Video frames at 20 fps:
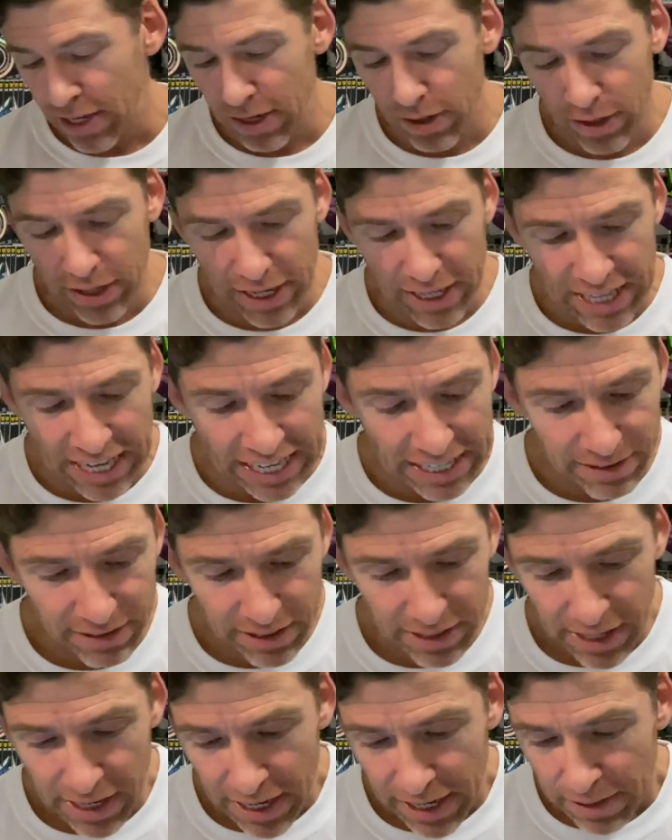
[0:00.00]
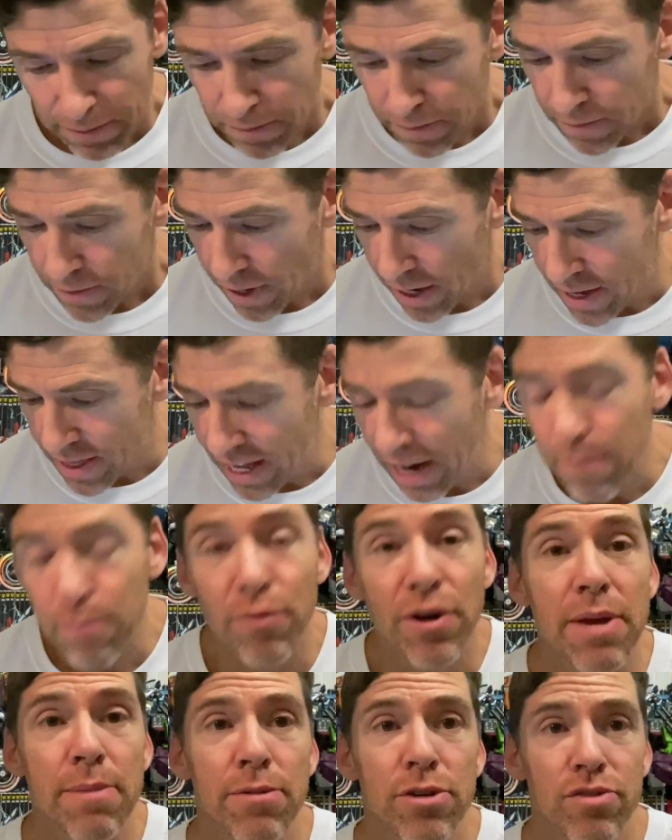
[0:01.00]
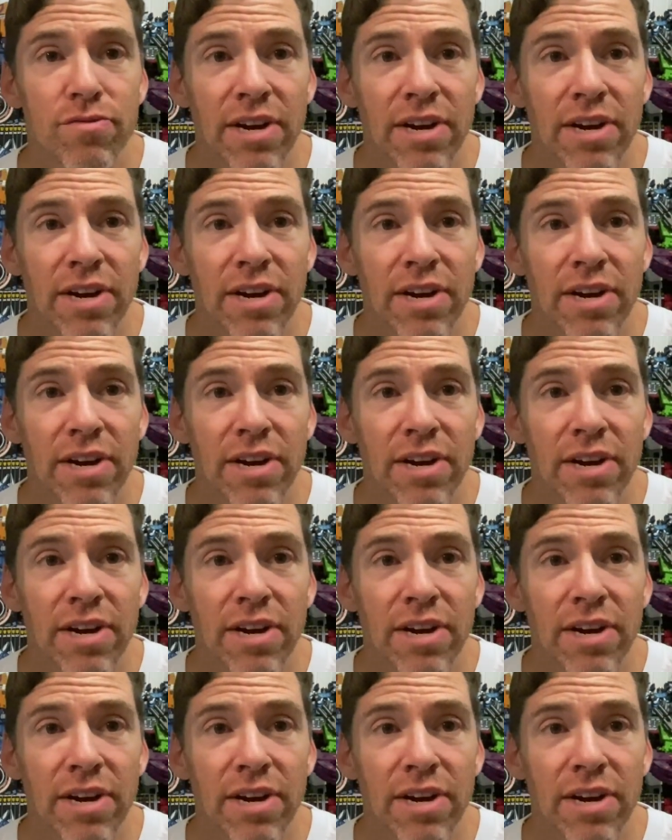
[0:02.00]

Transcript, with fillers: look of that. And that pretty much